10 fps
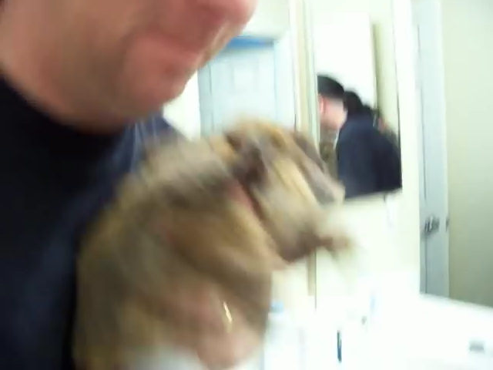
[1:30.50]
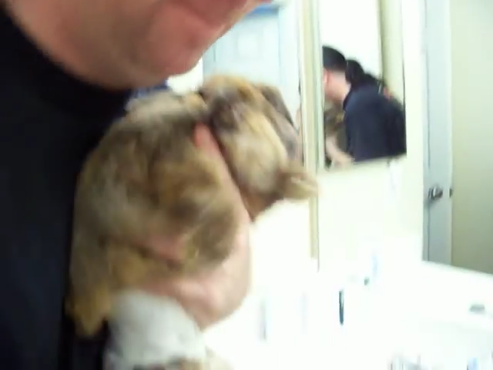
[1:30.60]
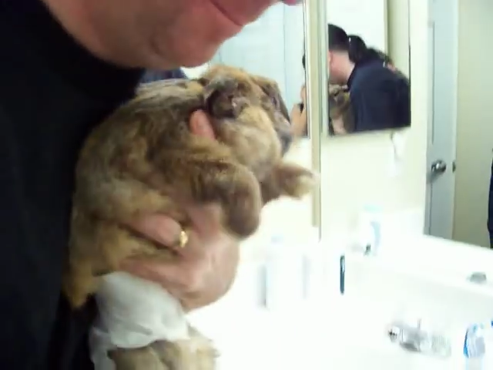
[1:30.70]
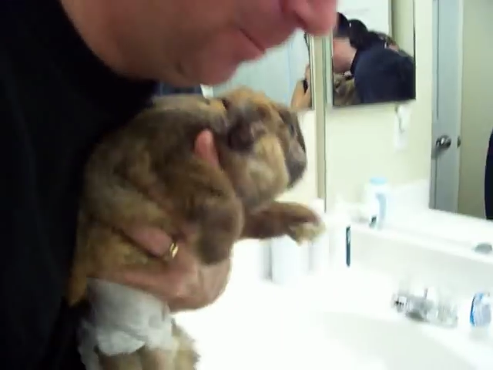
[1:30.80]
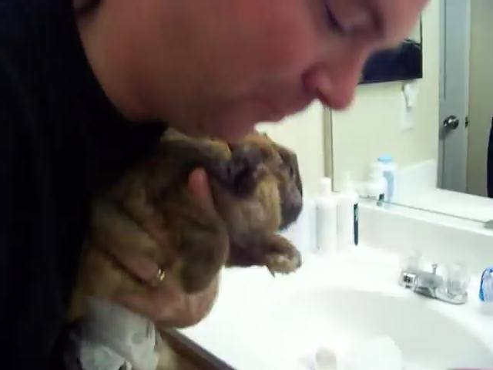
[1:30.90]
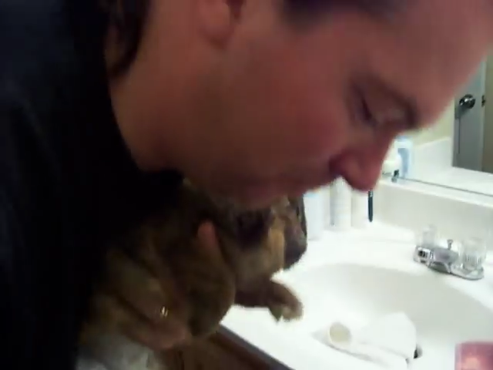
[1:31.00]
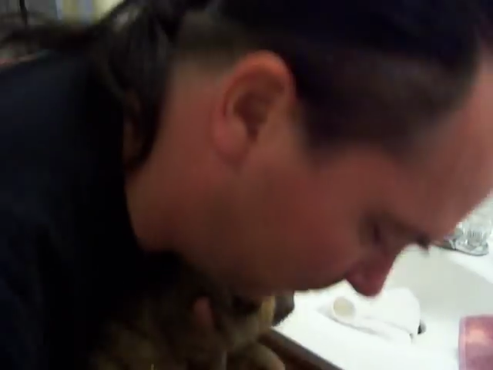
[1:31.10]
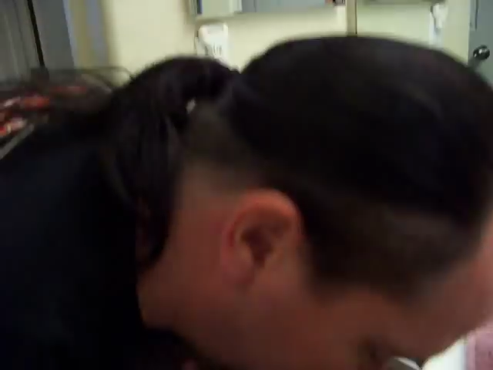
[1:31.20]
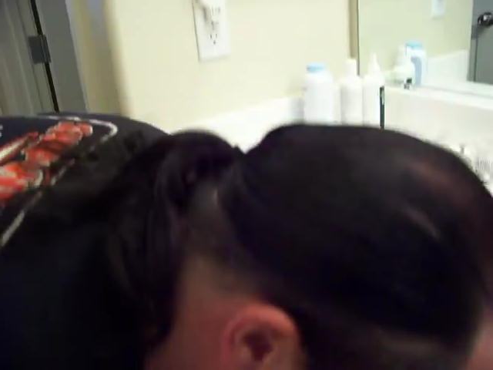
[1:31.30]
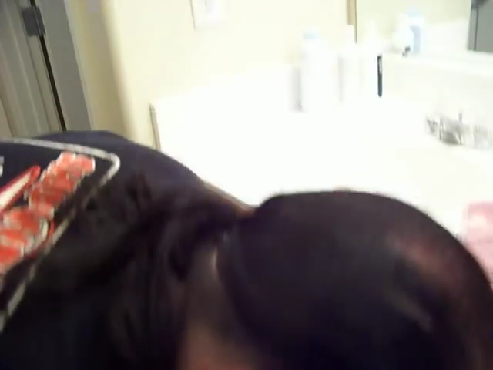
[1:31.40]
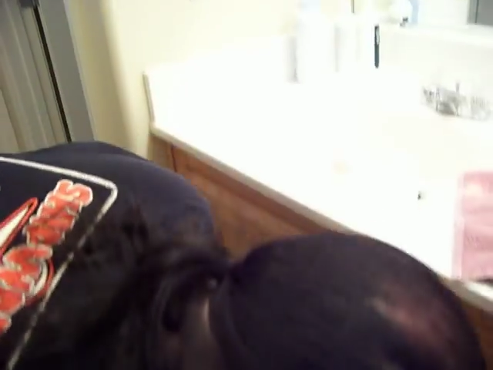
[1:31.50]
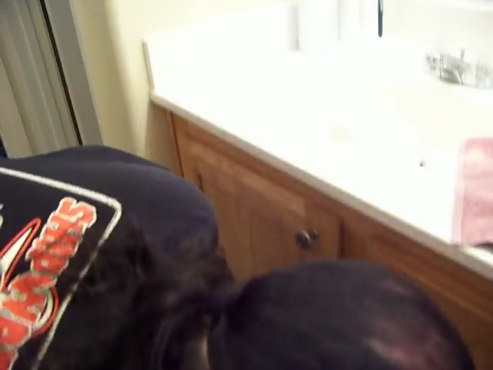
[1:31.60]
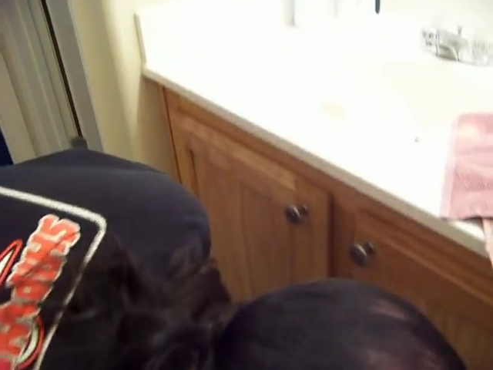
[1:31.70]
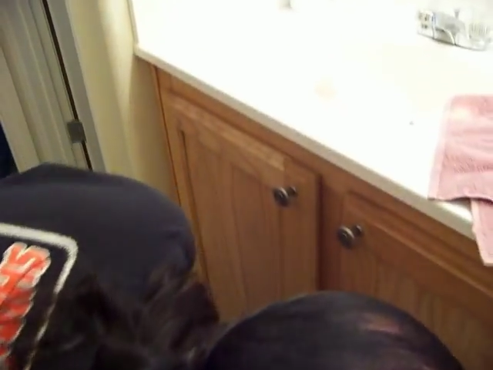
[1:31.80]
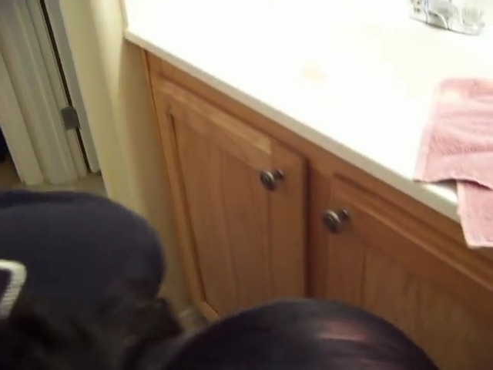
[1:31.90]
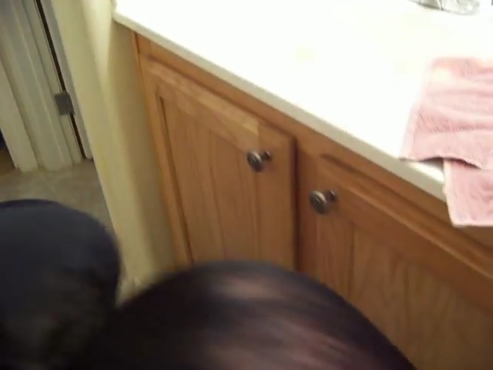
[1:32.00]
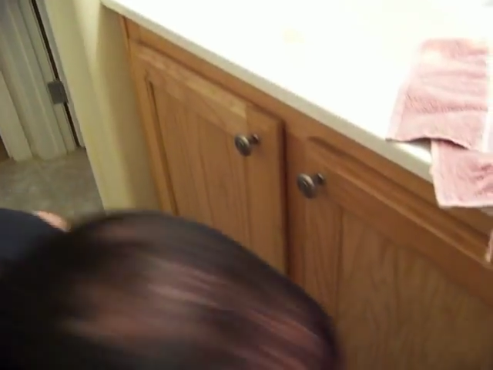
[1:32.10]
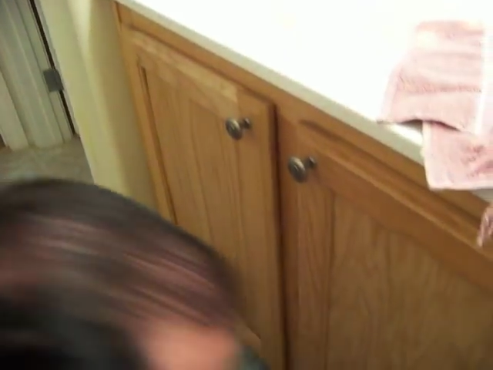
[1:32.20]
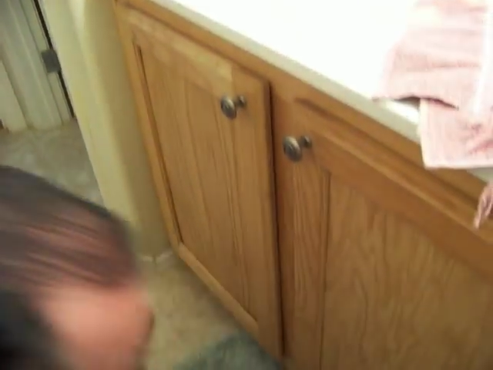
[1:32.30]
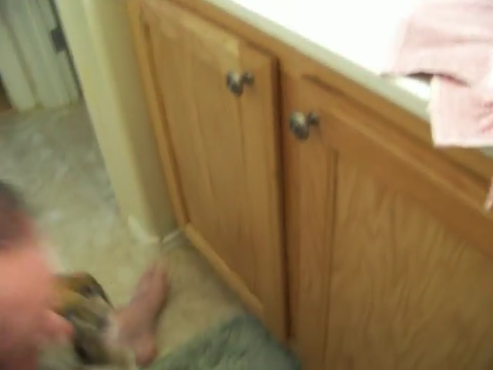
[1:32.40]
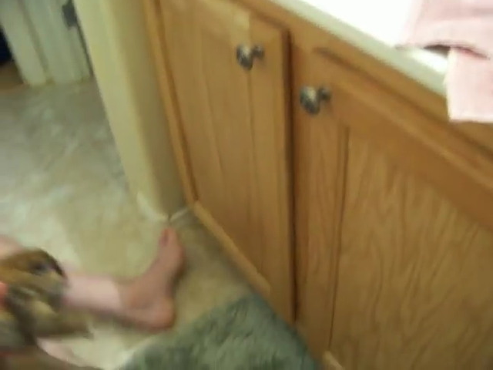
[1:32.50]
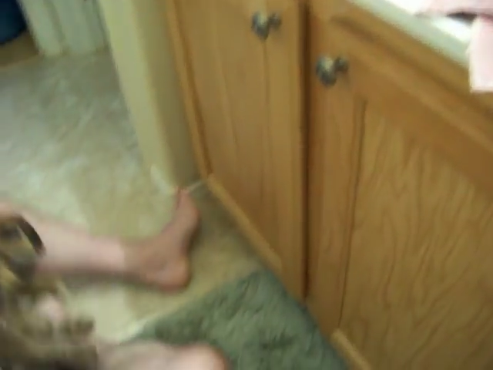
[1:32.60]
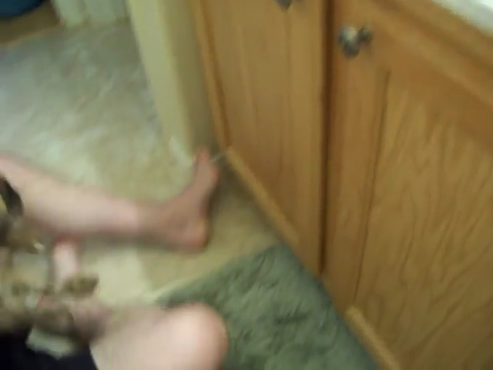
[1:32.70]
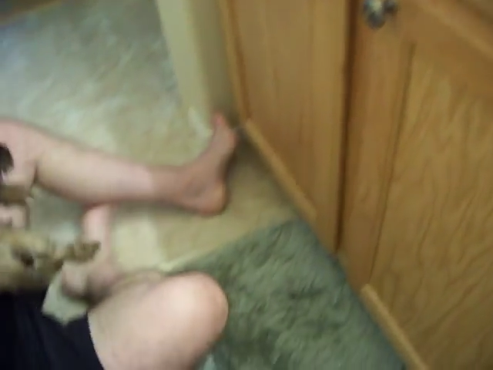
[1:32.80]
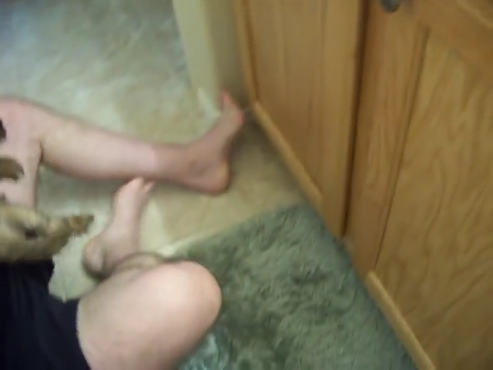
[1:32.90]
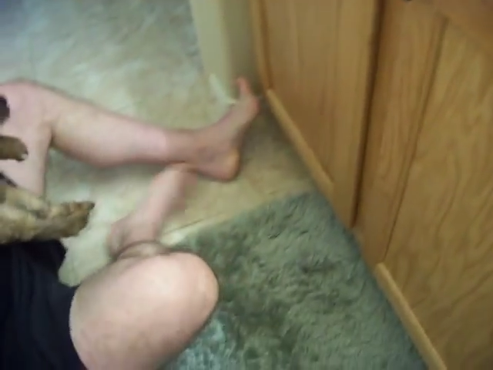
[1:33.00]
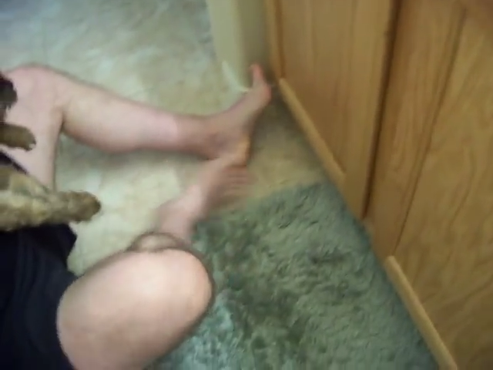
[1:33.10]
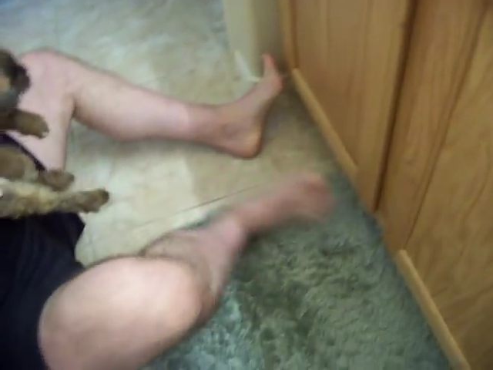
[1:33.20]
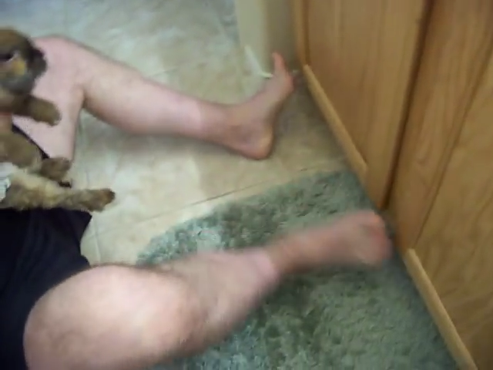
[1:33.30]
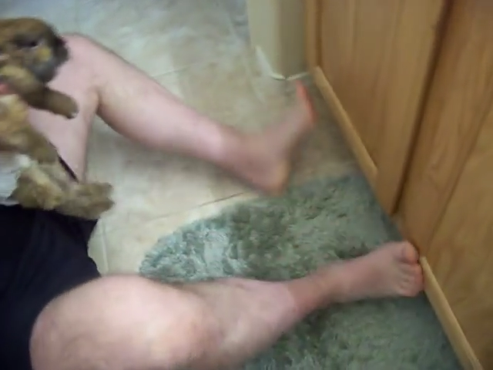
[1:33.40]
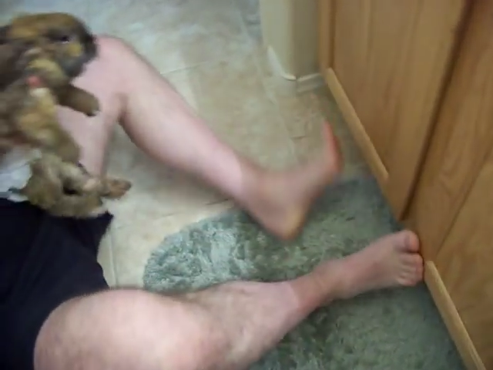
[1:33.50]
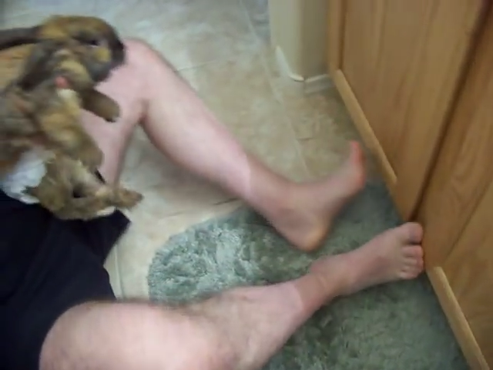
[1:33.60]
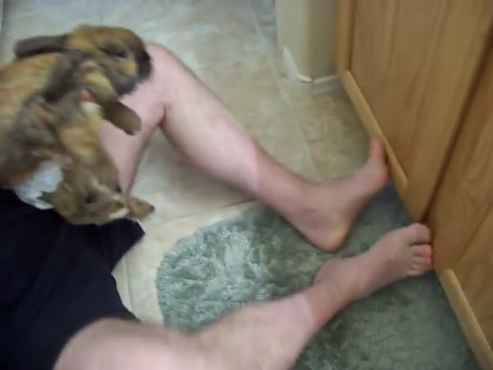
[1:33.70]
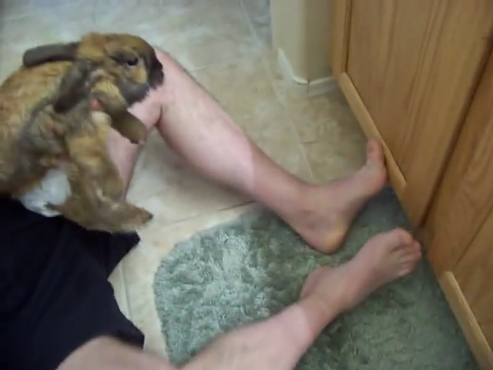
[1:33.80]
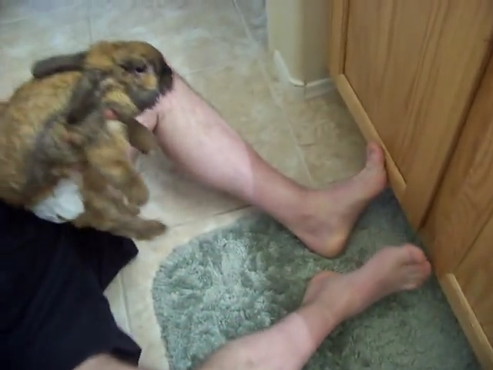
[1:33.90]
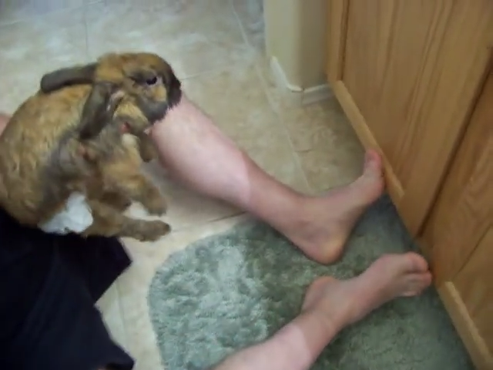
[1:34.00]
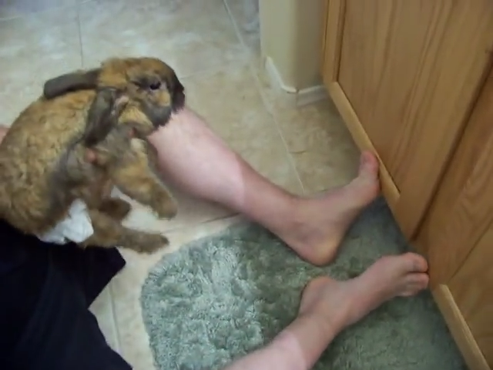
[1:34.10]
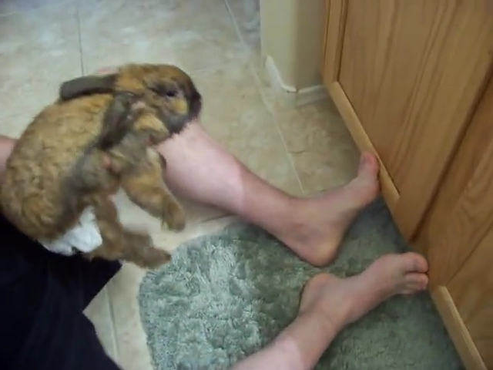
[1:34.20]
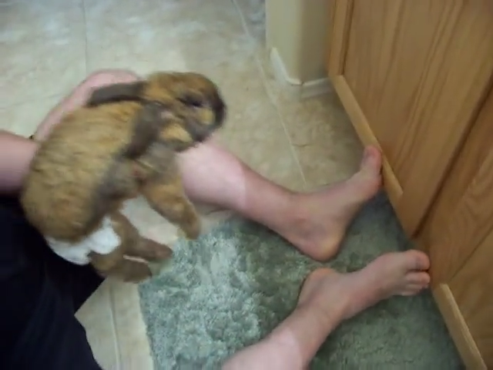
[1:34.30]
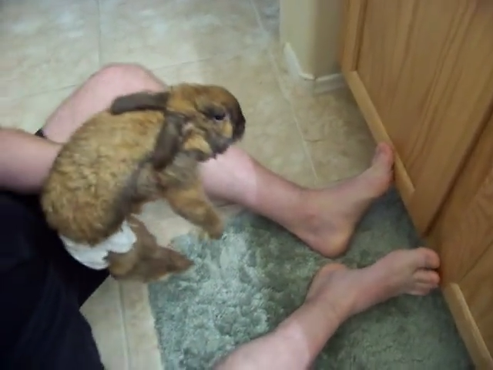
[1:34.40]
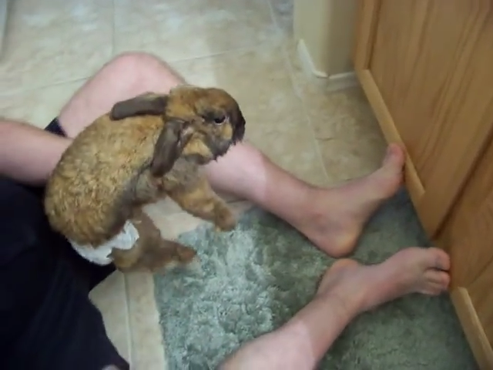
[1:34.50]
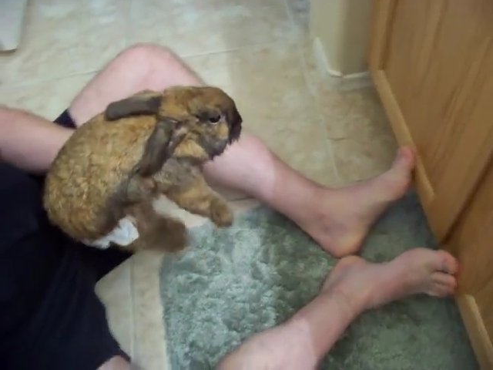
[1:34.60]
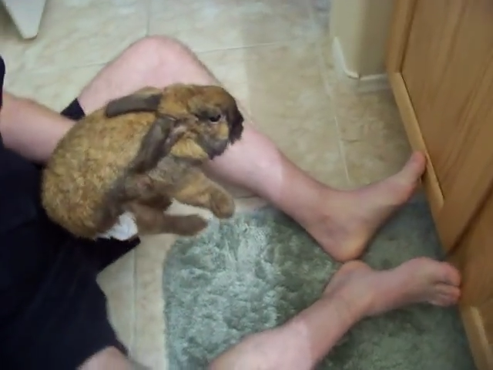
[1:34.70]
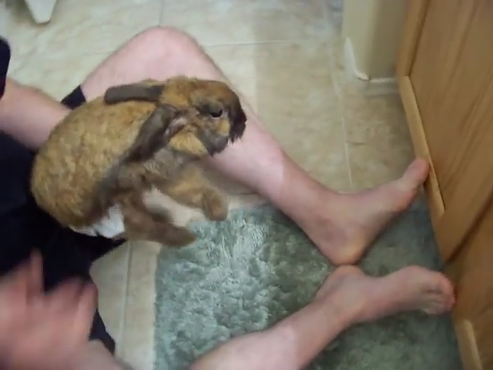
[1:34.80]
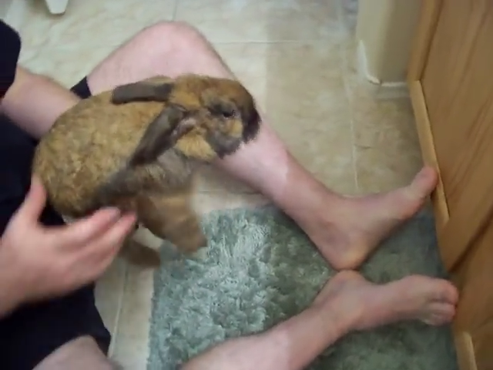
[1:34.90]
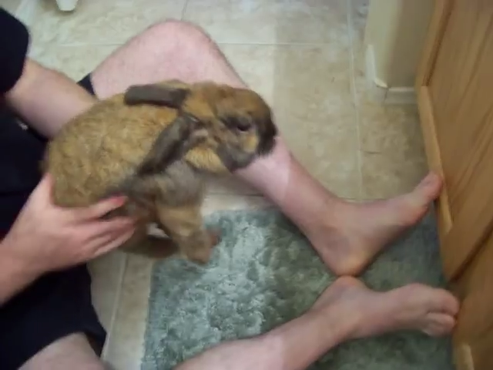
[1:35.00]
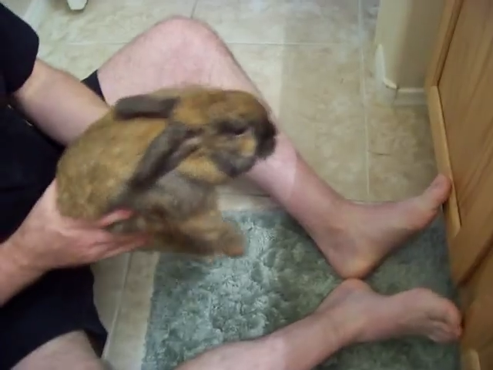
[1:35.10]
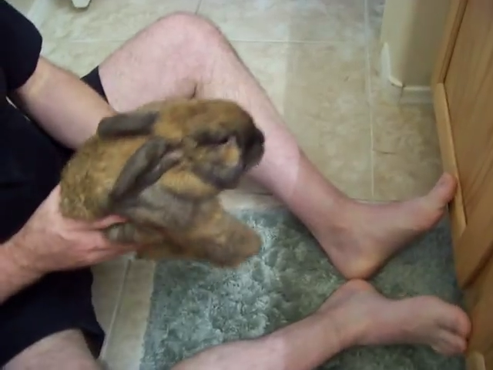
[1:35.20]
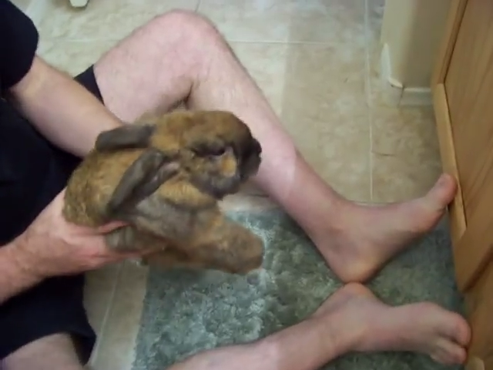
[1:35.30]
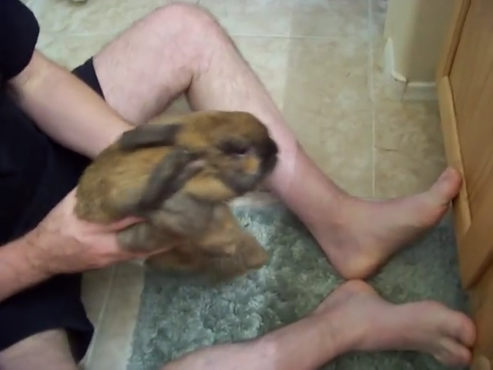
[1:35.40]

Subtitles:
Nobody's mouth can be seen.